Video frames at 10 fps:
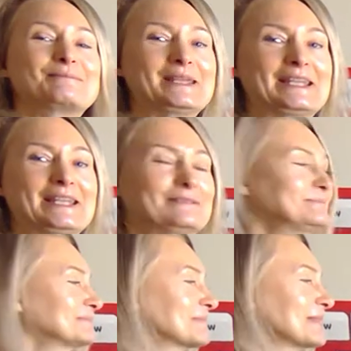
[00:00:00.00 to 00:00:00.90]
me.
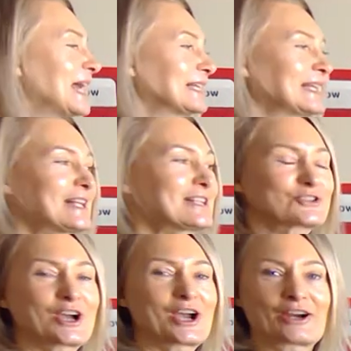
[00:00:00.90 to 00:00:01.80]
Let's
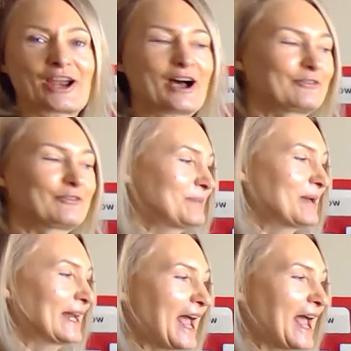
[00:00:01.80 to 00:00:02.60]
try our alphabet